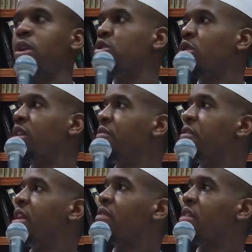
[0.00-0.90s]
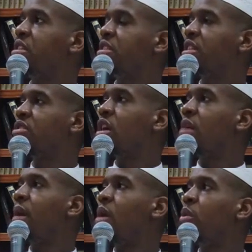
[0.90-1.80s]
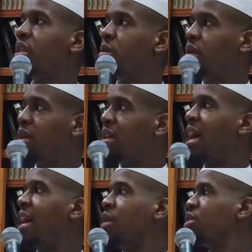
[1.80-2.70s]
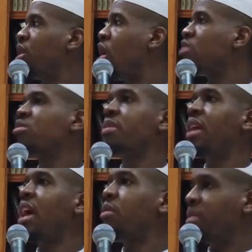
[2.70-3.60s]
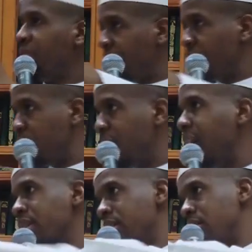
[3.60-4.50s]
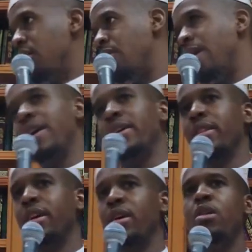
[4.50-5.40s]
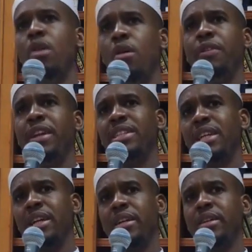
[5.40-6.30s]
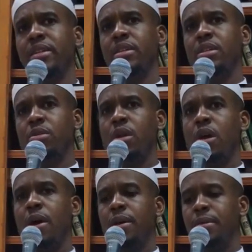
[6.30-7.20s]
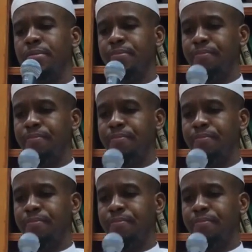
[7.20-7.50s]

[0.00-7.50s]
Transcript: So the different narrations that talk about what they will look like, what their hearts will be like, what their face will be like. Wa hakadha. Hopefully that's clear. Wallahu a'lam.